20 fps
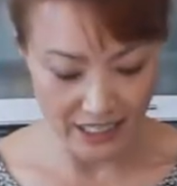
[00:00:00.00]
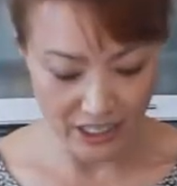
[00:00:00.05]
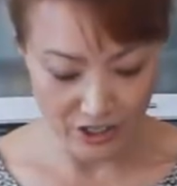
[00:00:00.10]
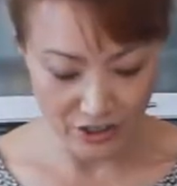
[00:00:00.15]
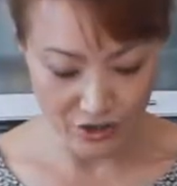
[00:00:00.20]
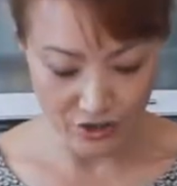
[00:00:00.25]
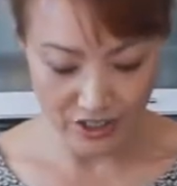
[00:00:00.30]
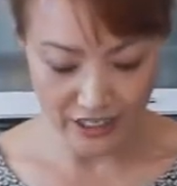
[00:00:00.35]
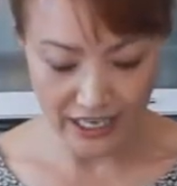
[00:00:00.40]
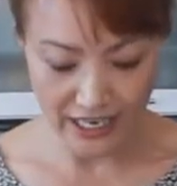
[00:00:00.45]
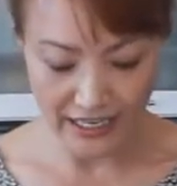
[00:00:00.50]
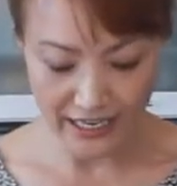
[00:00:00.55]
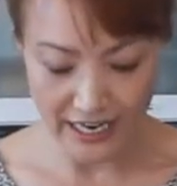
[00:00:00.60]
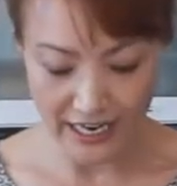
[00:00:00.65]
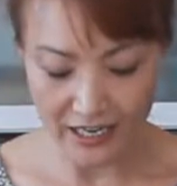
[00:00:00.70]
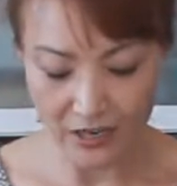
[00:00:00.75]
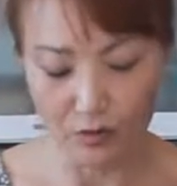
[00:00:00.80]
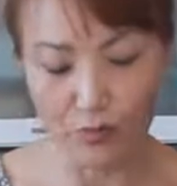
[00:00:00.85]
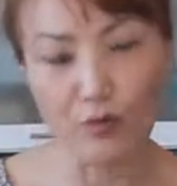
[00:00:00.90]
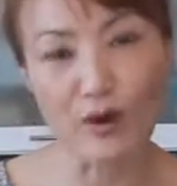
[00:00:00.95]
you can
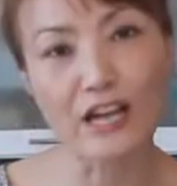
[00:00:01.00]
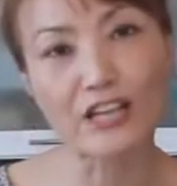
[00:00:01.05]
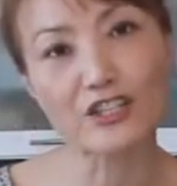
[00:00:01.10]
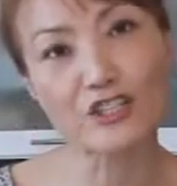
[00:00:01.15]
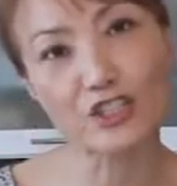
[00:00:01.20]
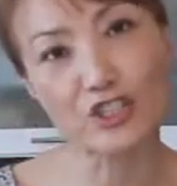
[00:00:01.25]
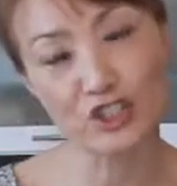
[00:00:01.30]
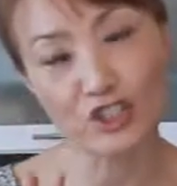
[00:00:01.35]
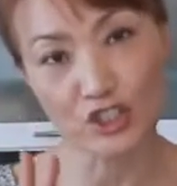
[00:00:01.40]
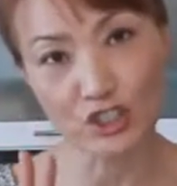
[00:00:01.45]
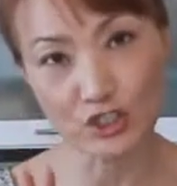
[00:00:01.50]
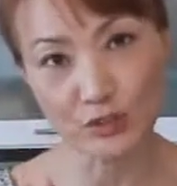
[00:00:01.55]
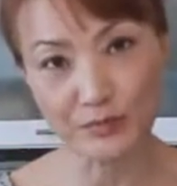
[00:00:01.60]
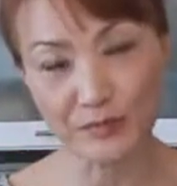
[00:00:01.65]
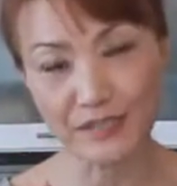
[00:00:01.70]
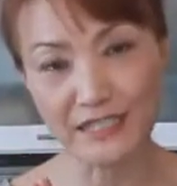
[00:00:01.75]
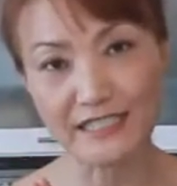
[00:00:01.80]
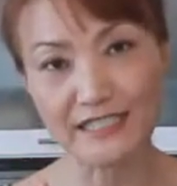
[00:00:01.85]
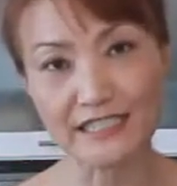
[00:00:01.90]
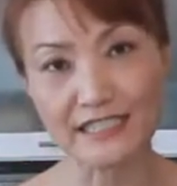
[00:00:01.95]
add 1 to 2
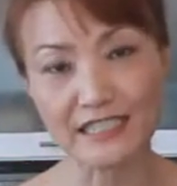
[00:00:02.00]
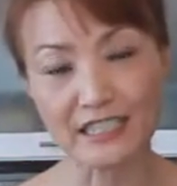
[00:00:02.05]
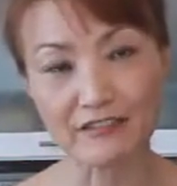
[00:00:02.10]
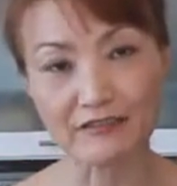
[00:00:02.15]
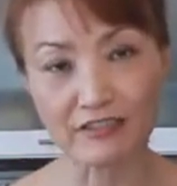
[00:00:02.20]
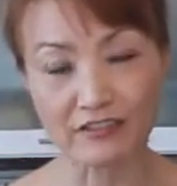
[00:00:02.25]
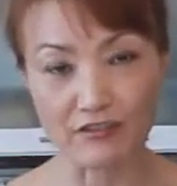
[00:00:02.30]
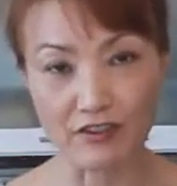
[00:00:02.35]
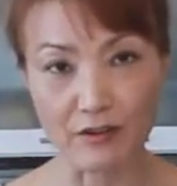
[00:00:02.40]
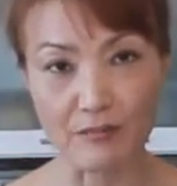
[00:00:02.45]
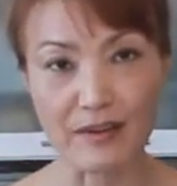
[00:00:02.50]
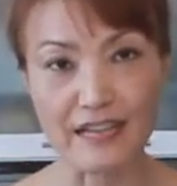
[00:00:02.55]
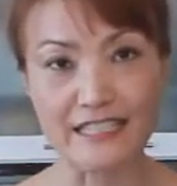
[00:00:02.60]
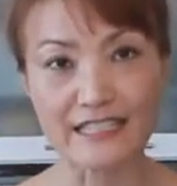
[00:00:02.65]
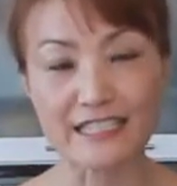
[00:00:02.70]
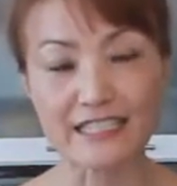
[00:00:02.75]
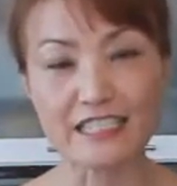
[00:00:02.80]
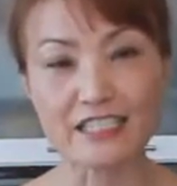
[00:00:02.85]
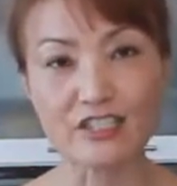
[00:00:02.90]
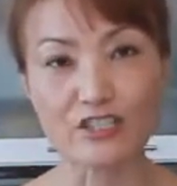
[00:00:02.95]
pieces of
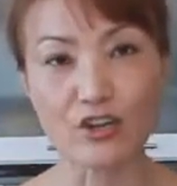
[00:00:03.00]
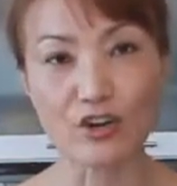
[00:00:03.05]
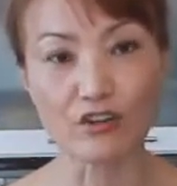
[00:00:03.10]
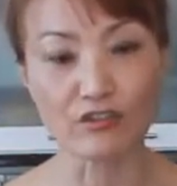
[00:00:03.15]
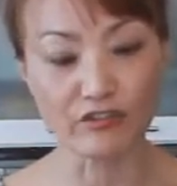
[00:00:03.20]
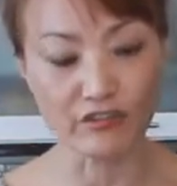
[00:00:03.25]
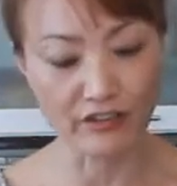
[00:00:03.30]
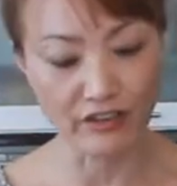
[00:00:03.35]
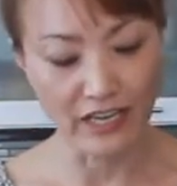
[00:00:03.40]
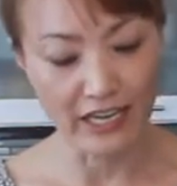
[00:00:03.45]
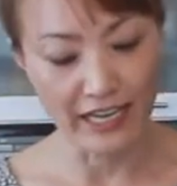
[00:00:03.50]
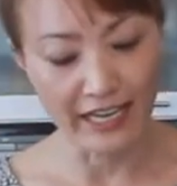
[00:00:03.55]
fermented tofu